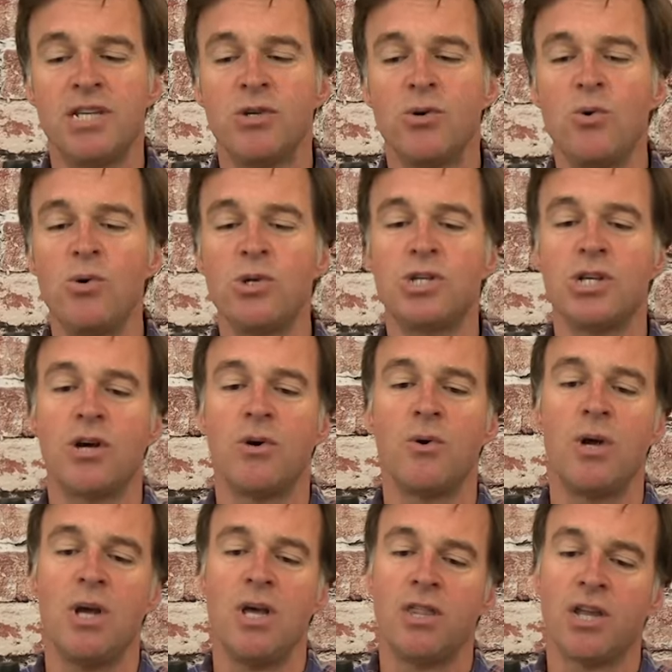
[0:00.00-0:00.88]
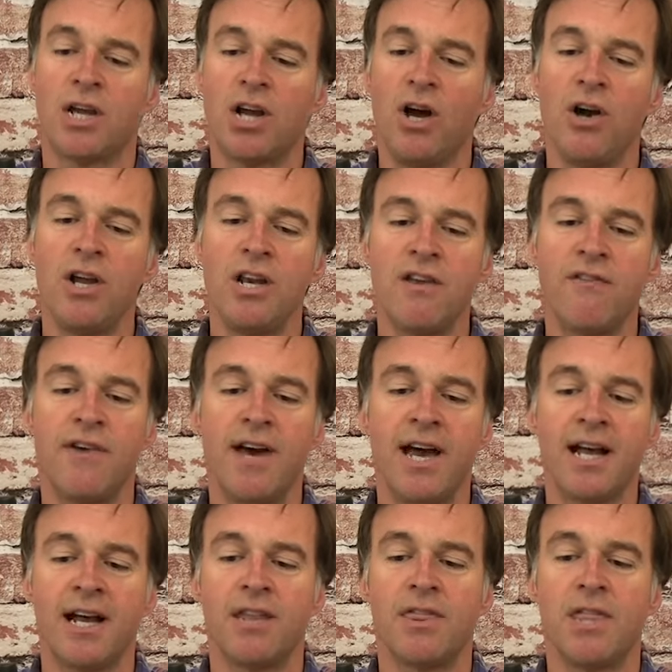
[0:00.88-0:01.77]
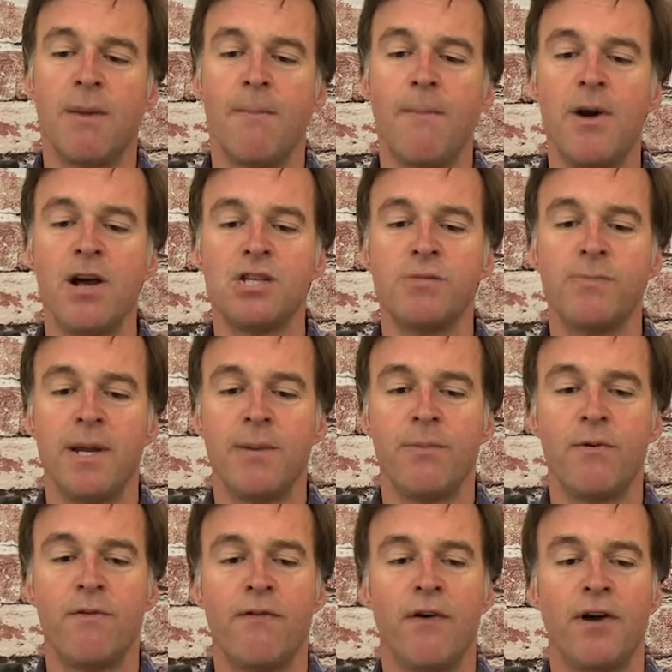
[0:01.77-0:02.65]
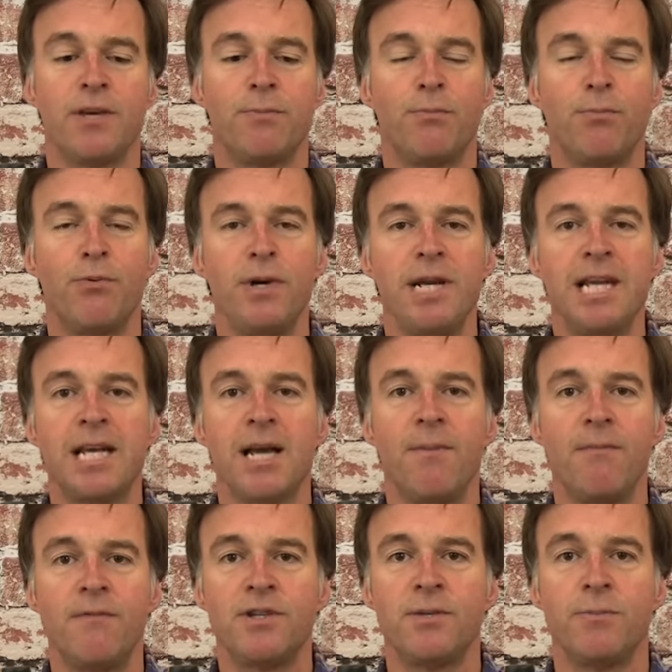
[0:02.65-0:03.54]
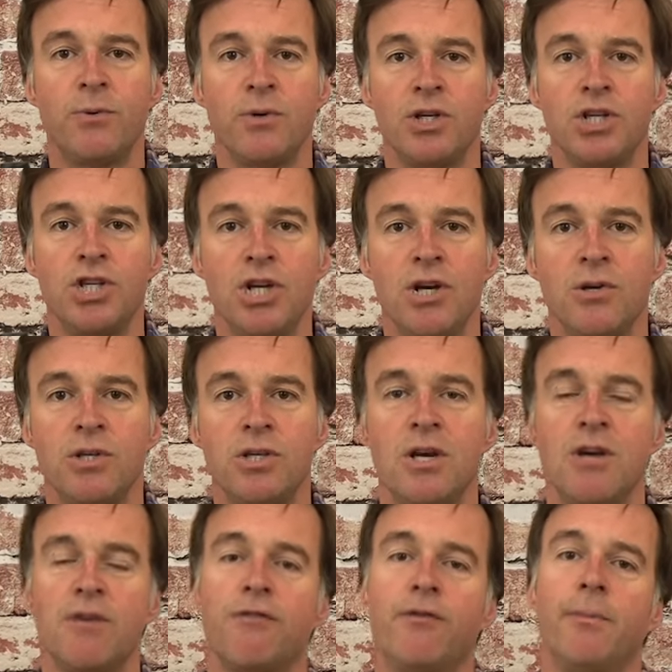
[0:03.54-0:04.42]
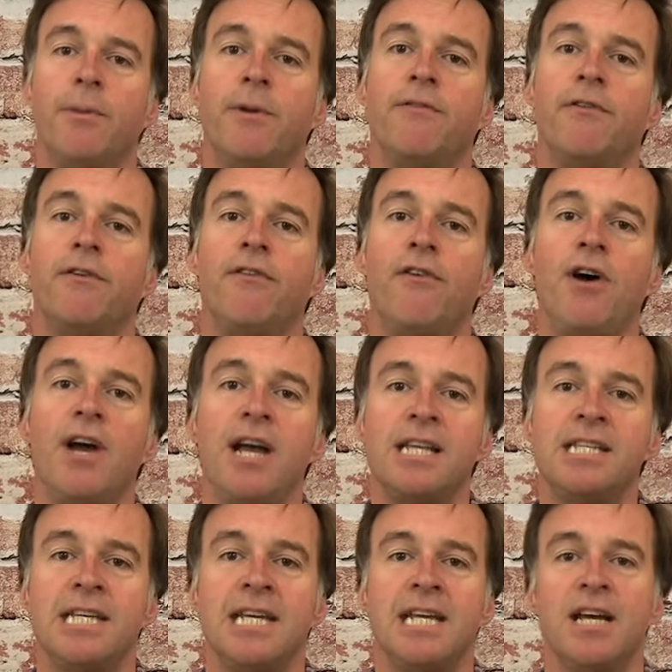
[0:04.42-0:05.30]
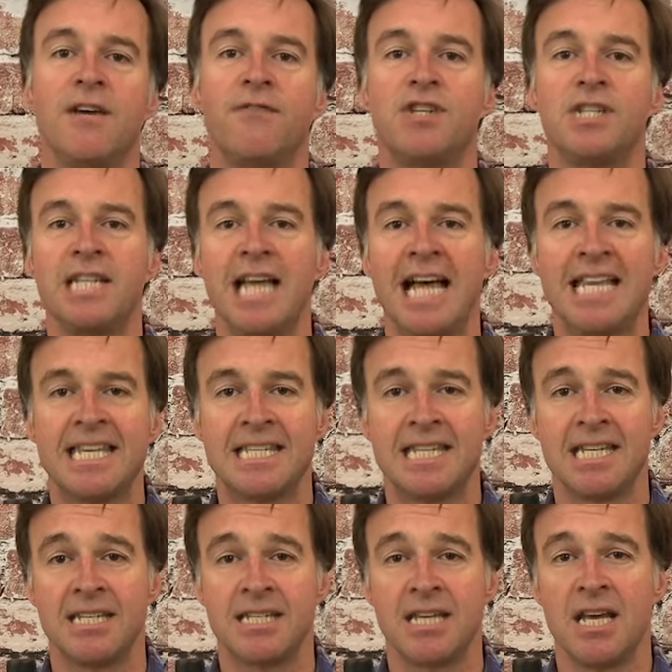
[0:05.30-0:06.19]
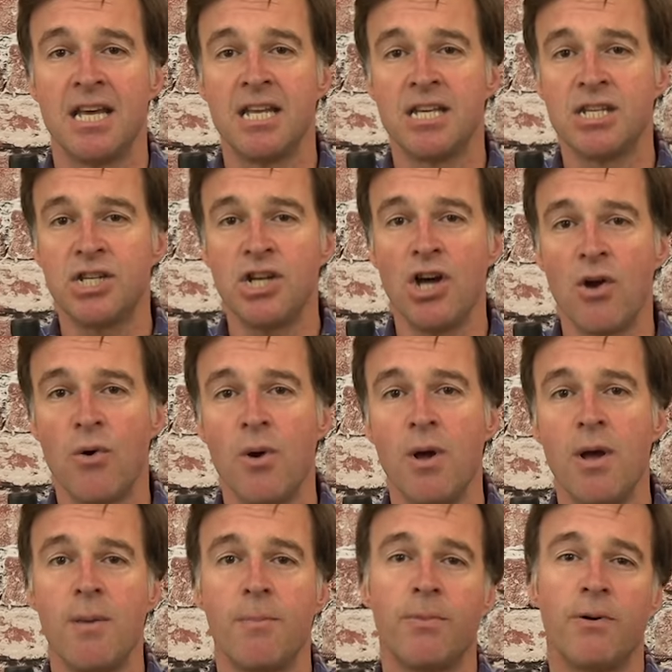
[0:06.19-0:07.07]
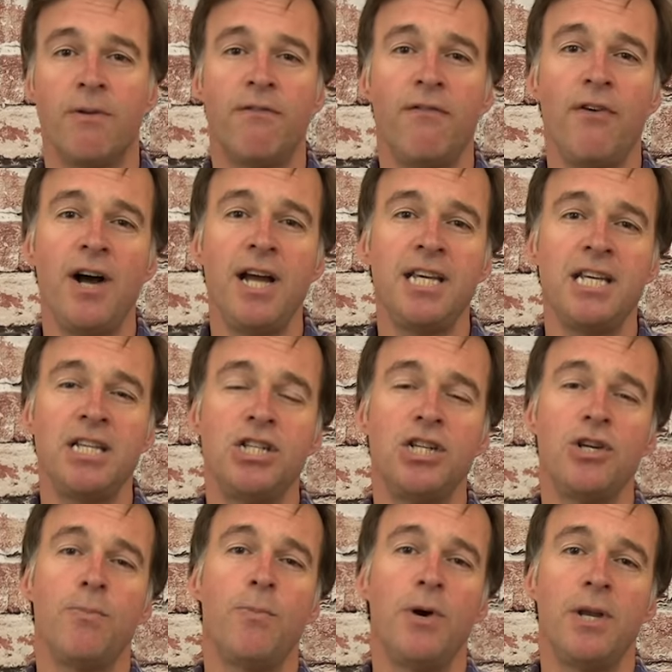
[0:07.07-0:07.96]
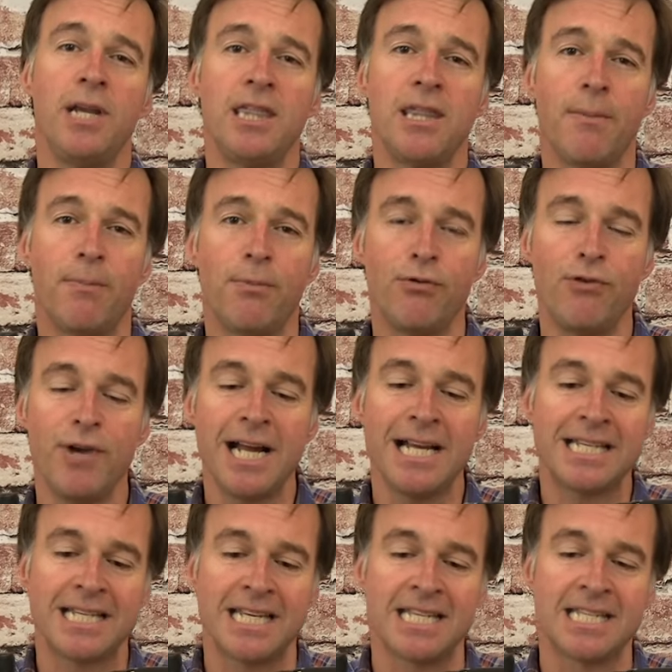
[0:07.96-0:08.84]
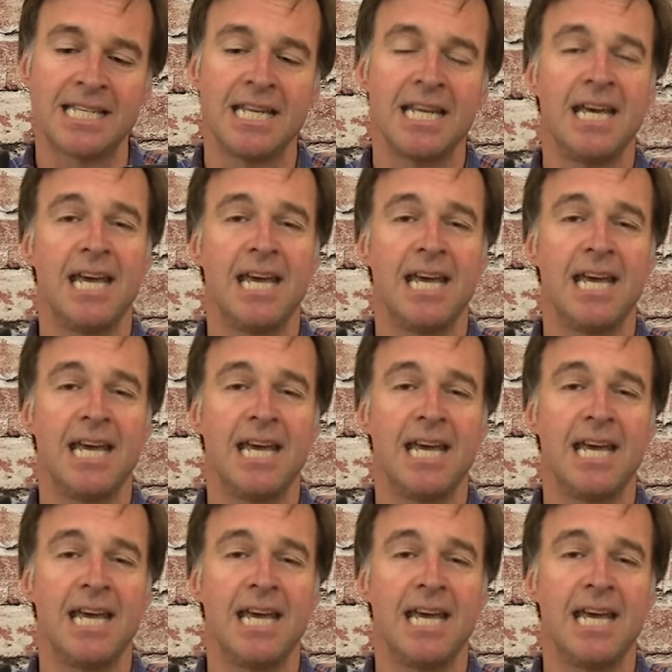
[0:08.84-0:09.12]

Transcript: is also the kind of airgun that most people find pretty comfortable to shoot from a variety of stances. So, provided you put in the practice,